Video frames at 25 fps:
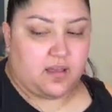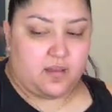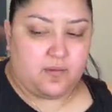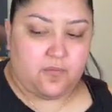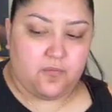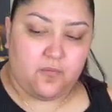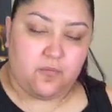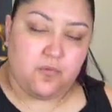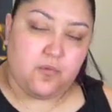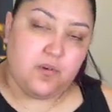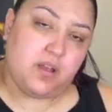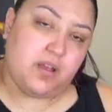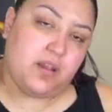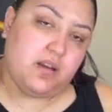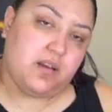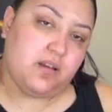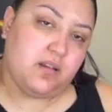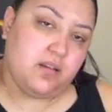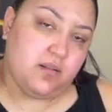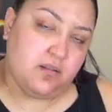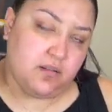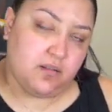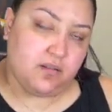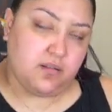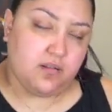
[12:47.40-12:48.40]
One,
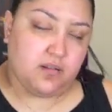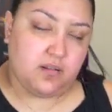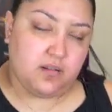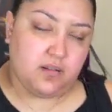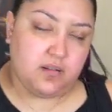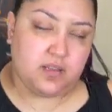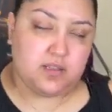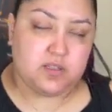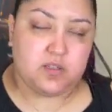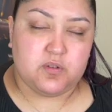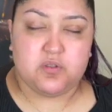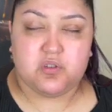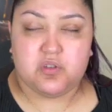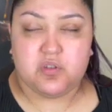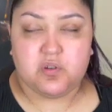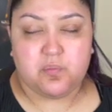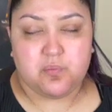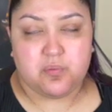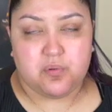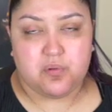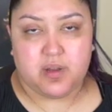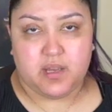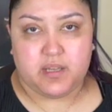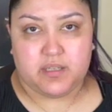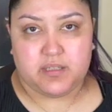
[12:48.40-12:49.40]
it's too
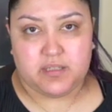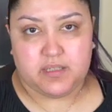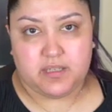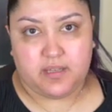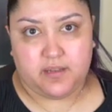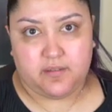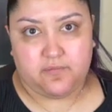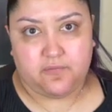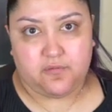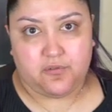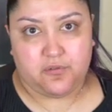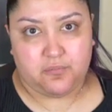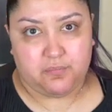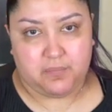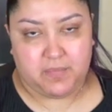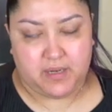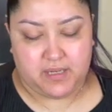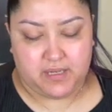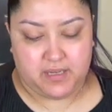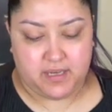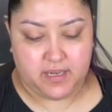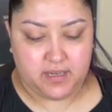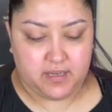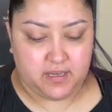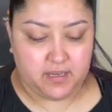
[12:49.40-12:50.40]
pricey for my
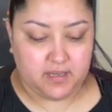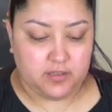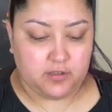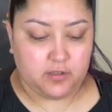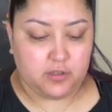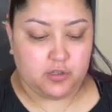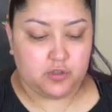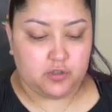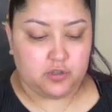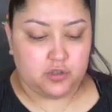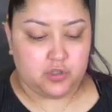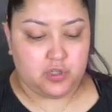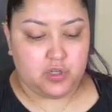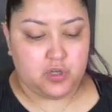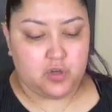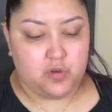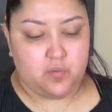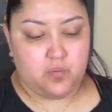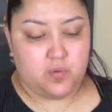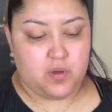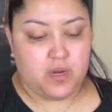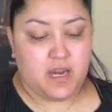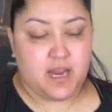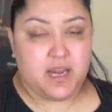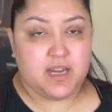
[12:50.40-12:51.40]
neck. Two,
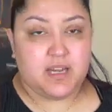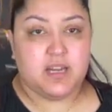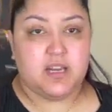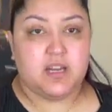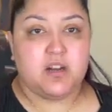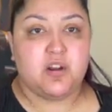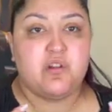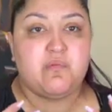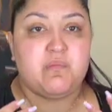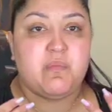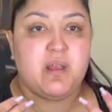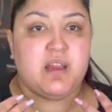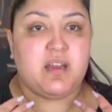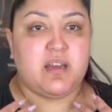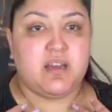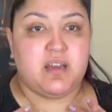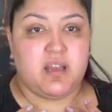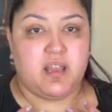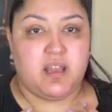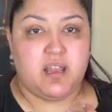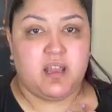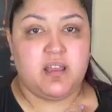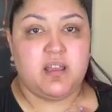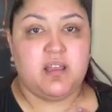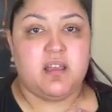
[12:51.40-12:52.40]
what I need on my
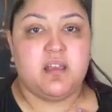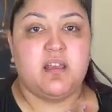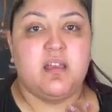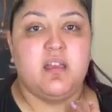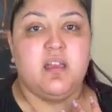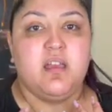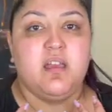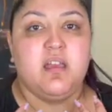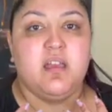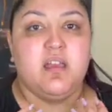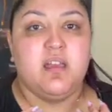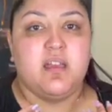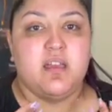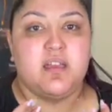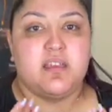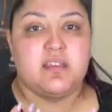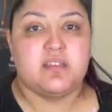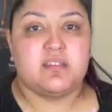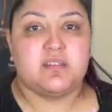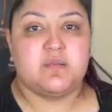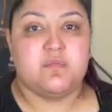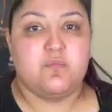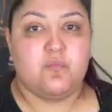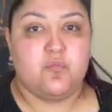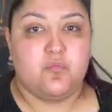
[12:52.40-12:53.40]
neck
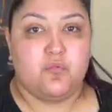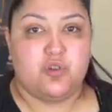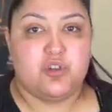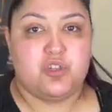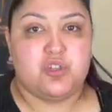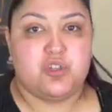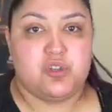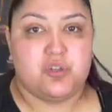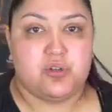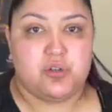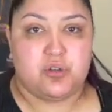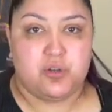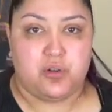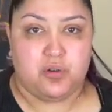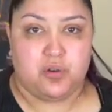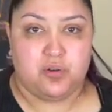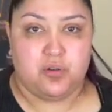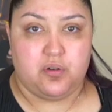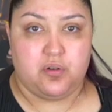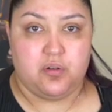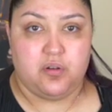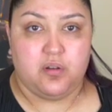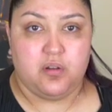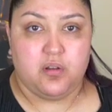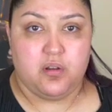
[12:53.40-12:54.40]
is moisture.
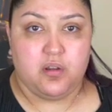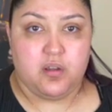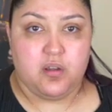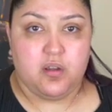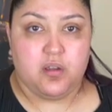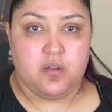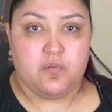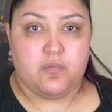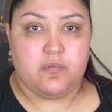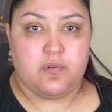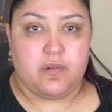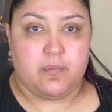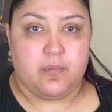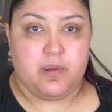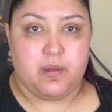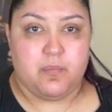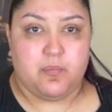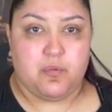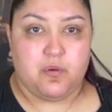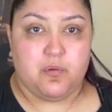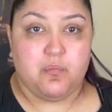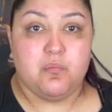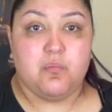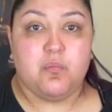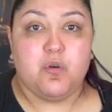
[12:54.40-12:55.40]

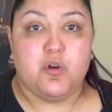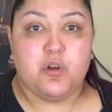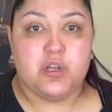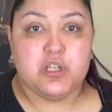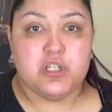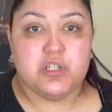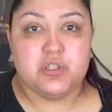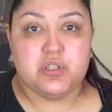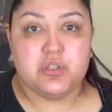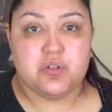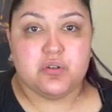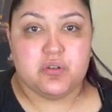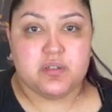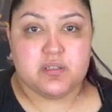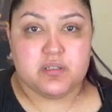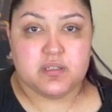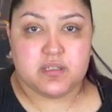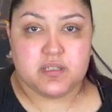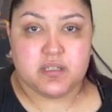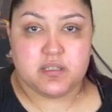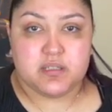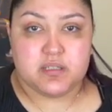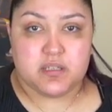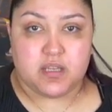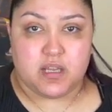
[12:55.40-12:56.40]
Remember, moisture is
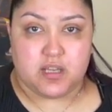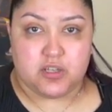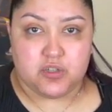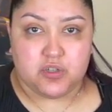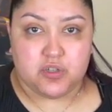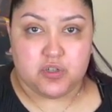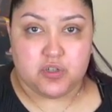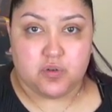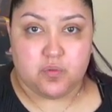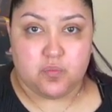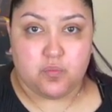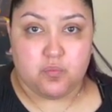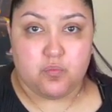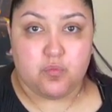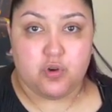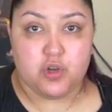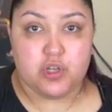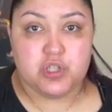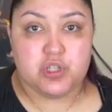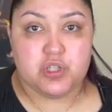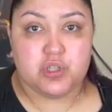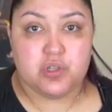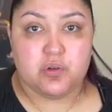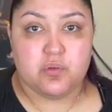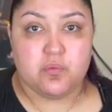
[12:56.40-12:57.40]
essential.
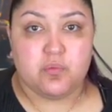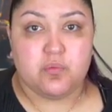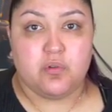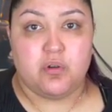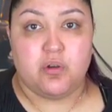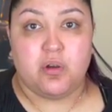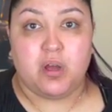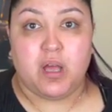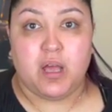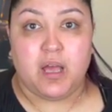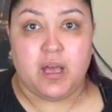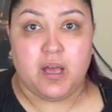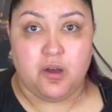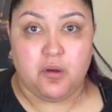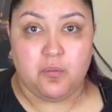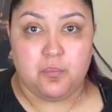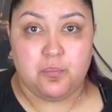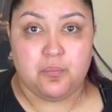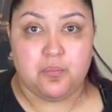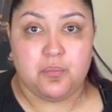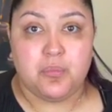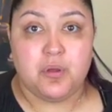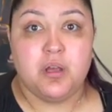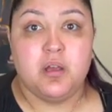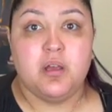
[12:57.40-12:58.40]
Moisture will
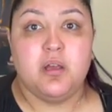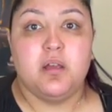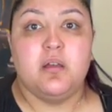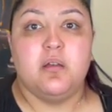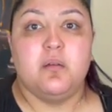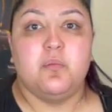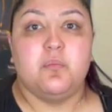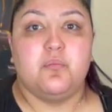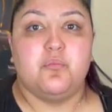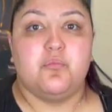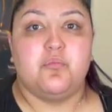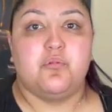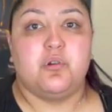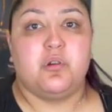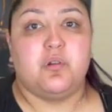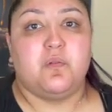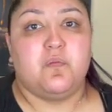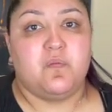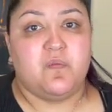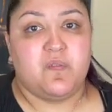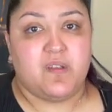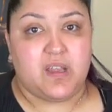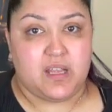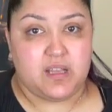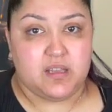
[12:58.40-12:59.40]
help
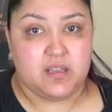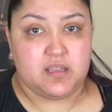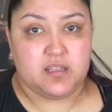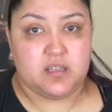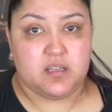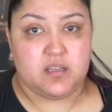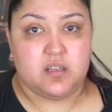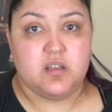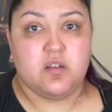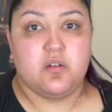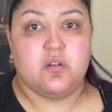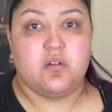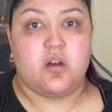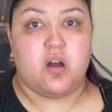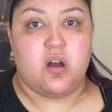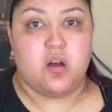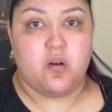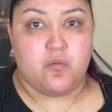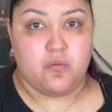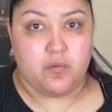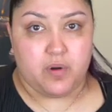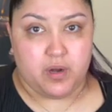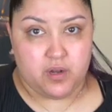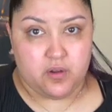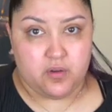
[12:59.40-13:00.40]
prevent
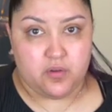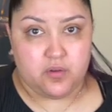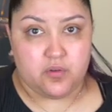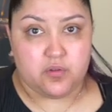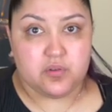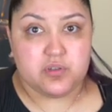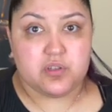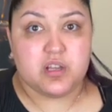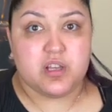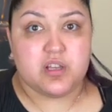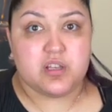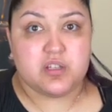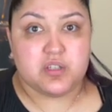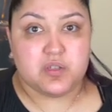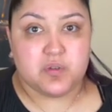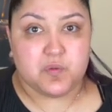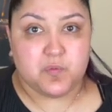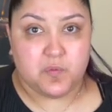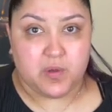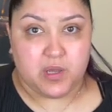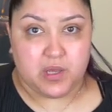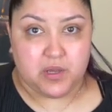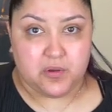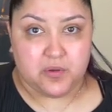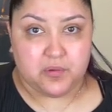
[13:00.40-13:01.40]
wrinkles as
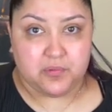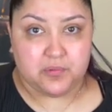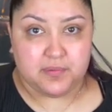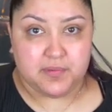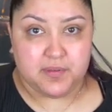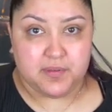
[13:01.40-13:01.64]
well.